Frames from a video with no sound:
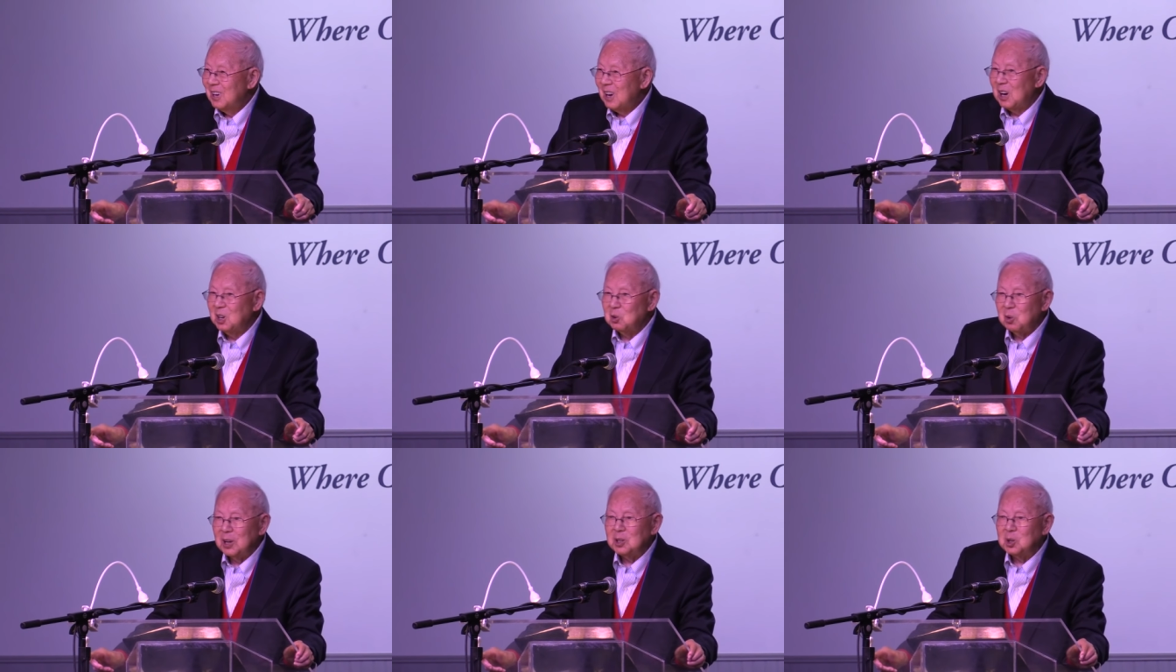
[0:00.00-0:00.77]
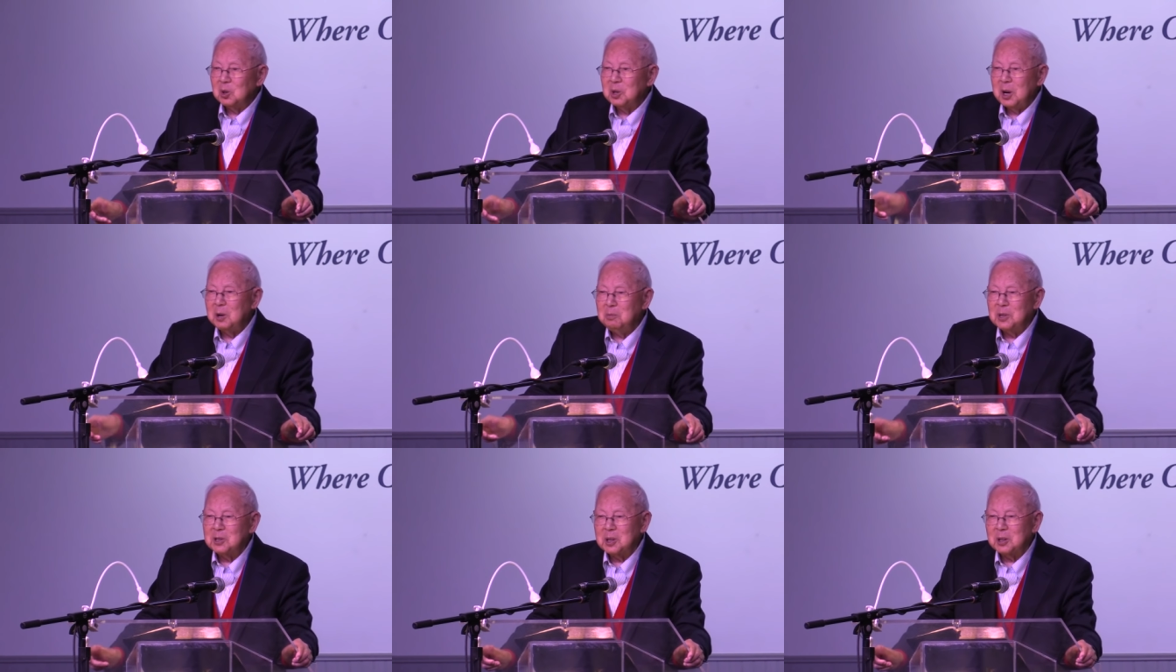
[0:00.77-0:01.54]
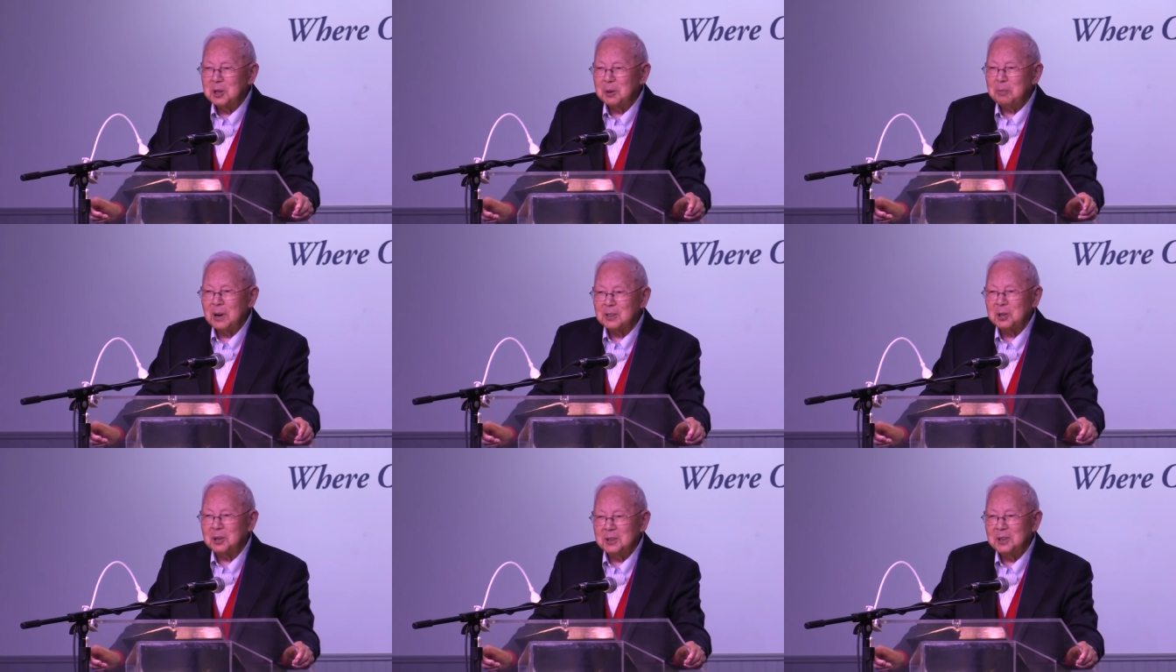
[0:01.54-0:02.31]
I went to hear Mr.
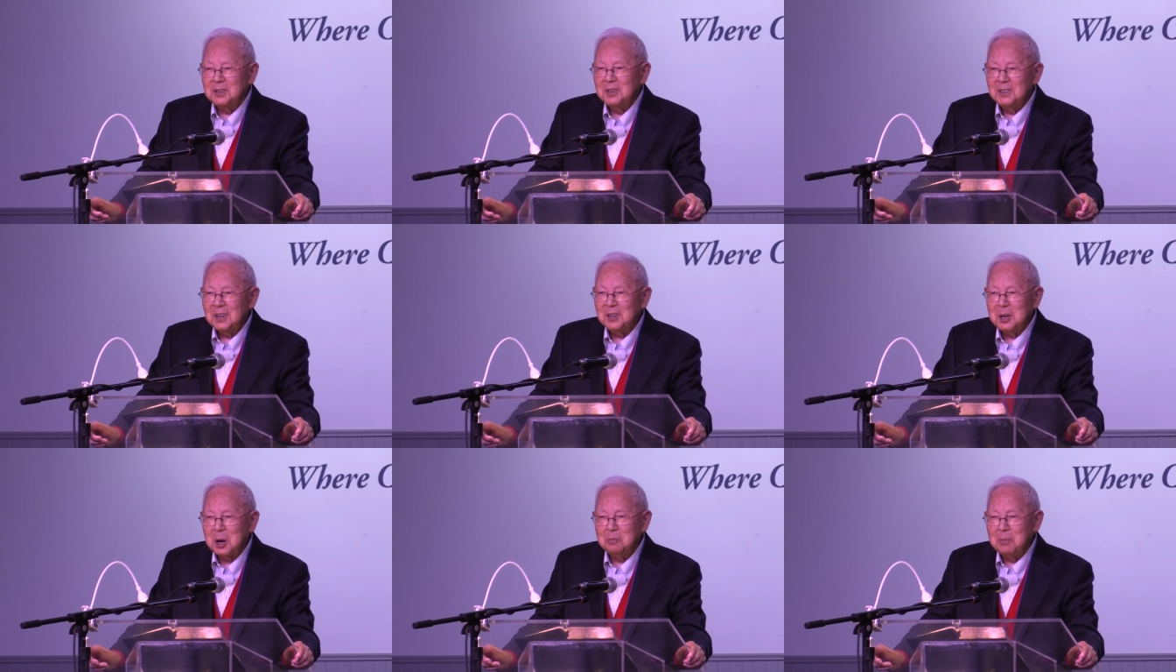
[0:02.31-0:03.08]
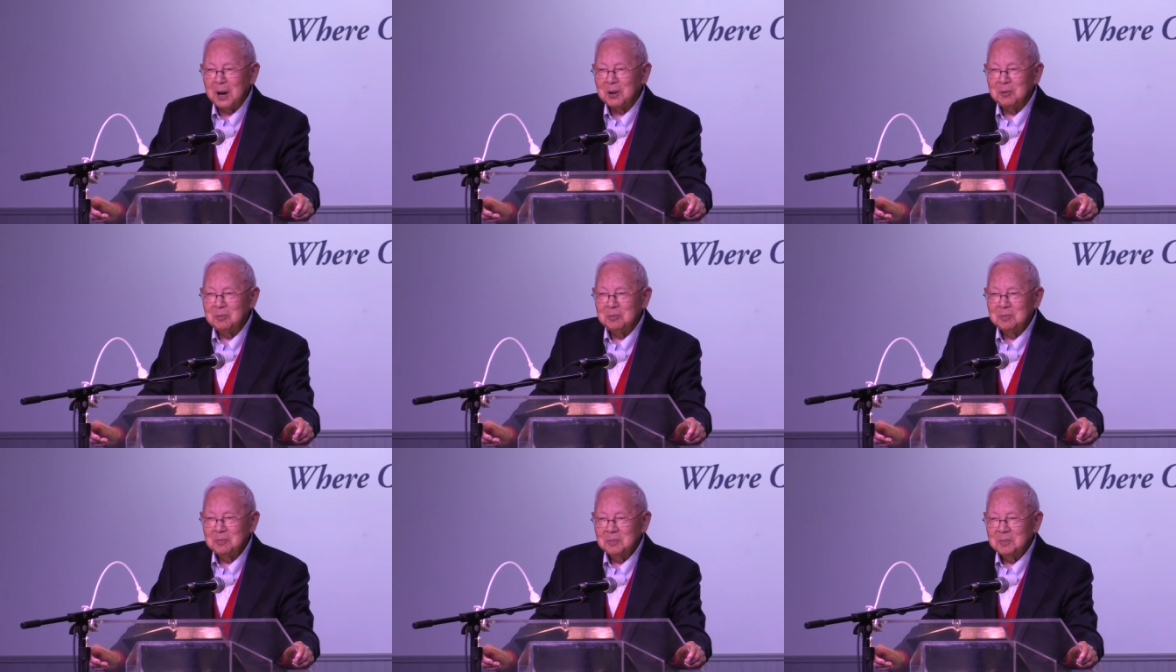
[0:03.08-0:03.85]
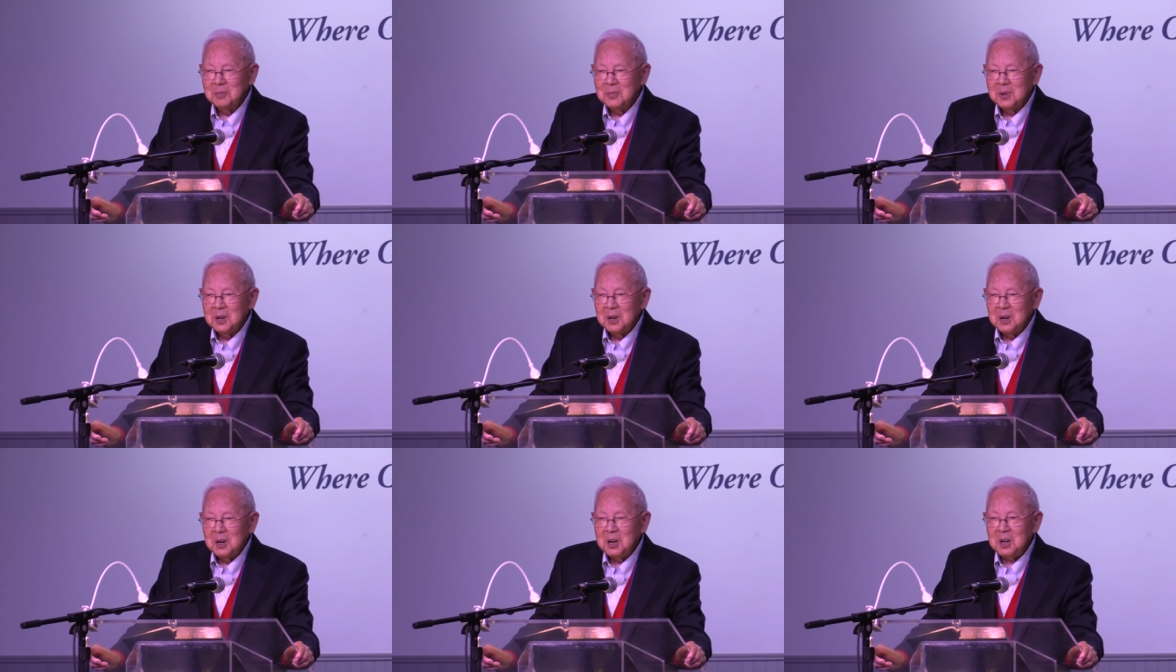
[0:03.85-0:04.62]
Kilpatrick, a young man.
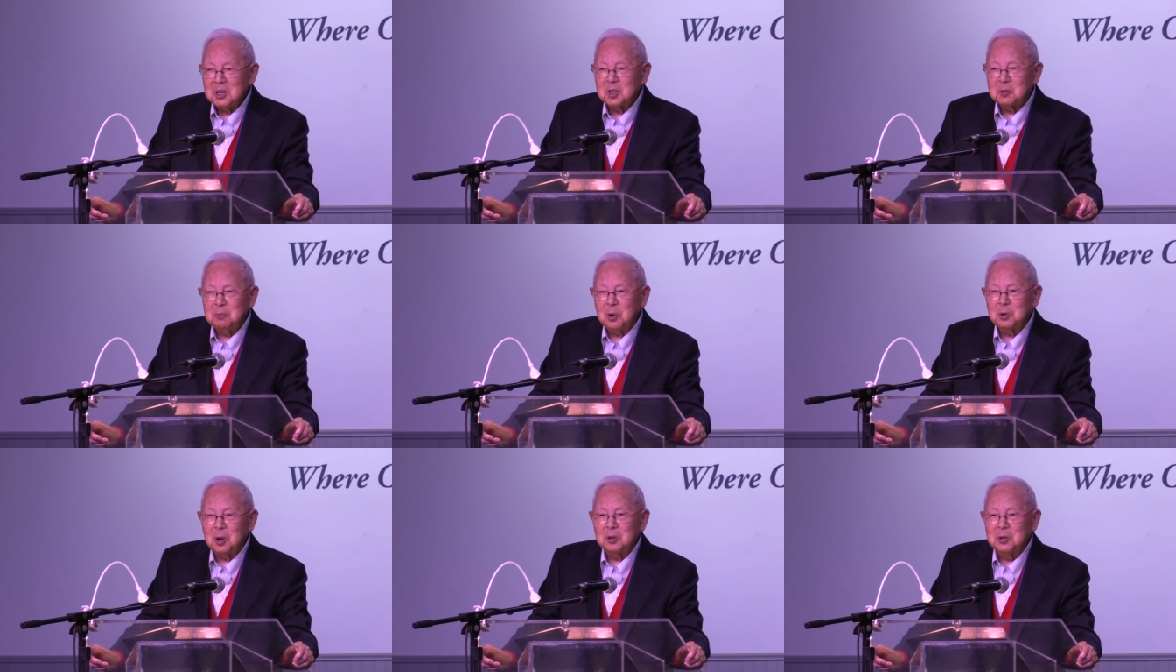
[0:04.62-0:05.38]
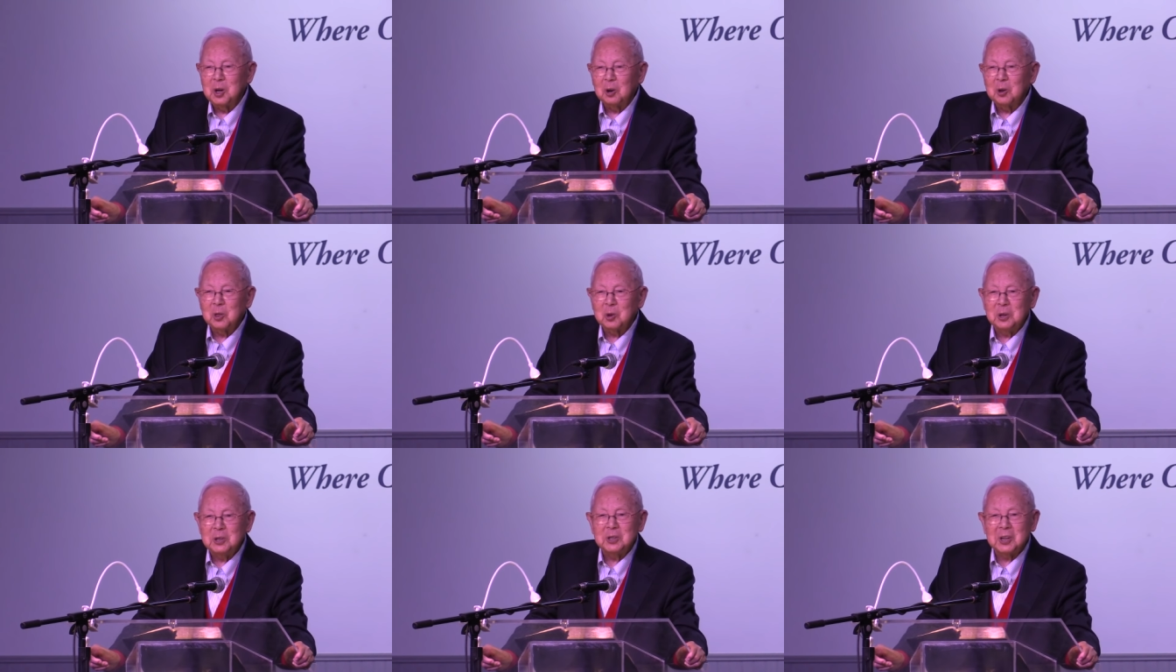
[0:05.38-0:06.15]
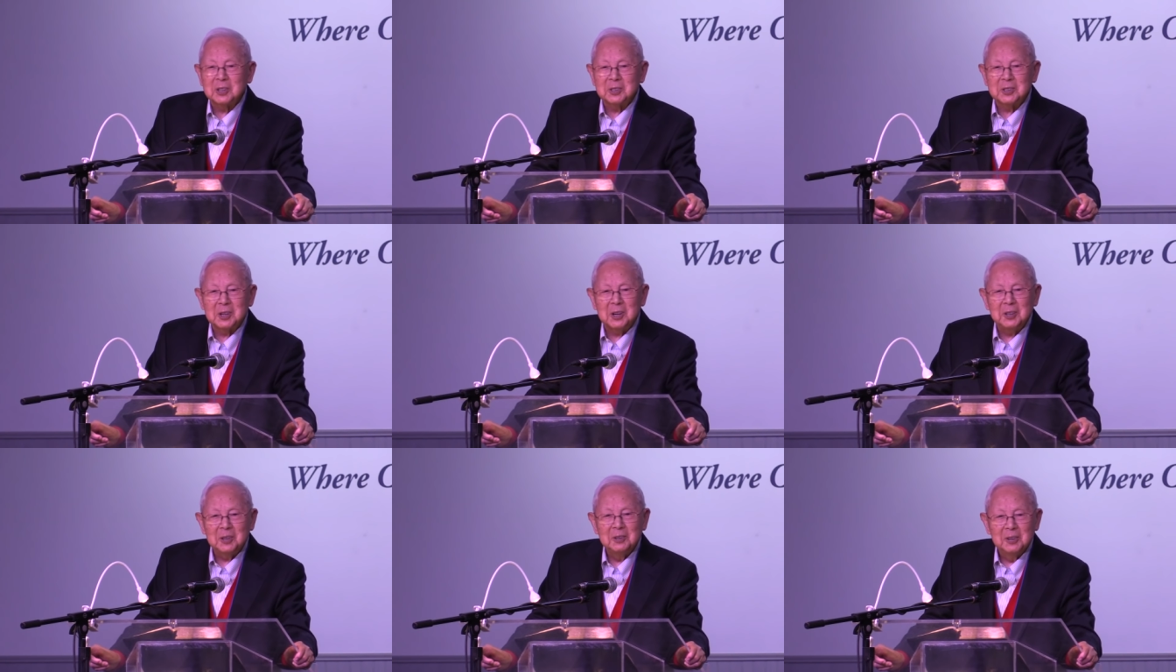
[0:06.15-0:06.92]
He spoke on John
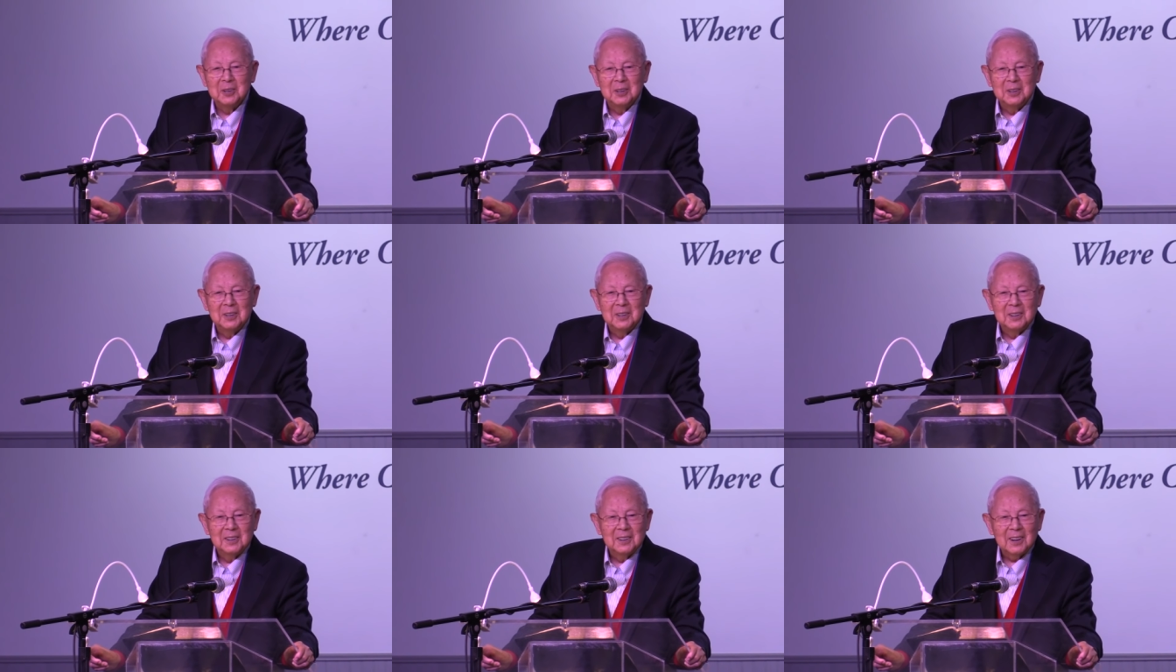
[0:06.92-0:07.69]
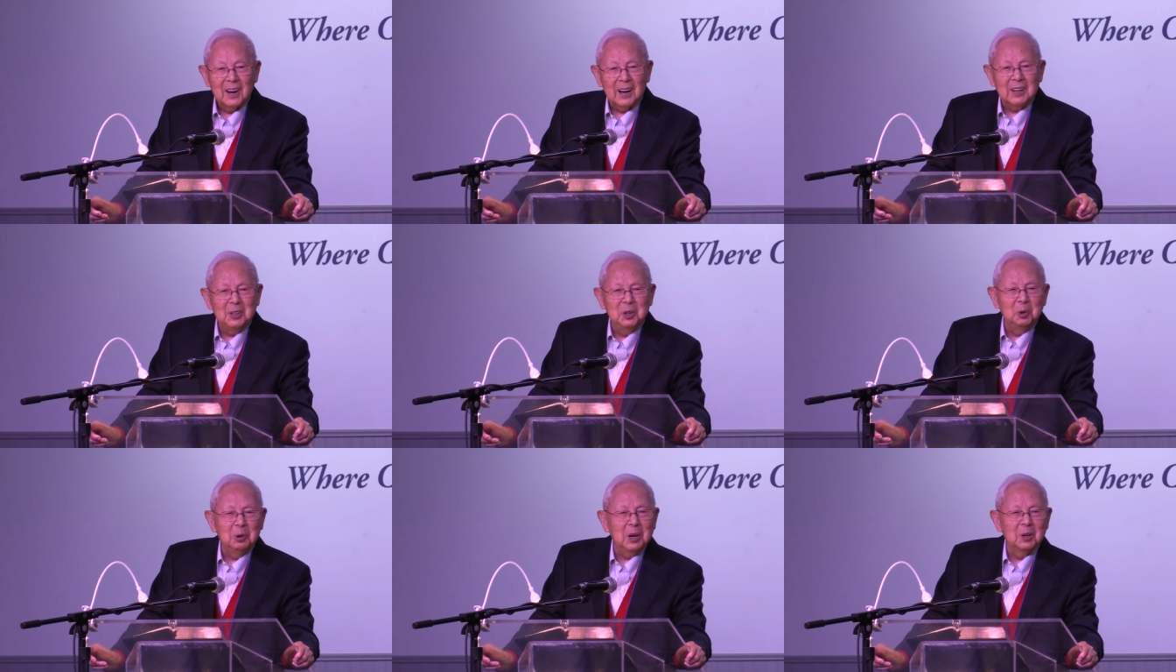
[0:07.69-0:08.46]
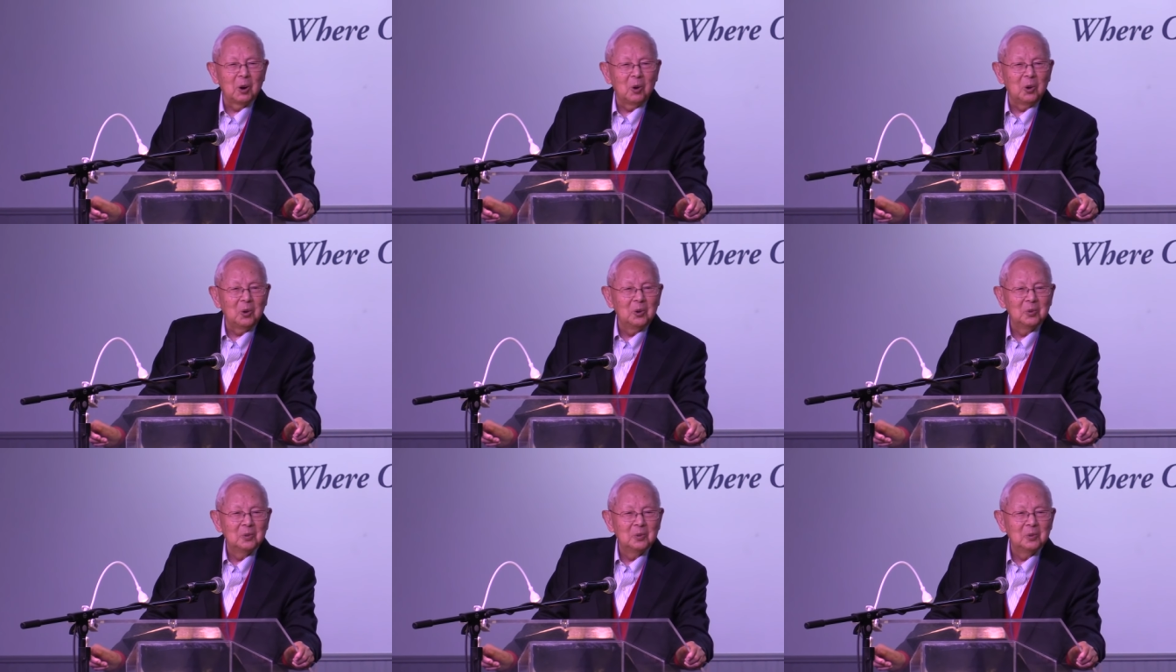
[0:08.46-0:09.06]
3.16. I knew it all.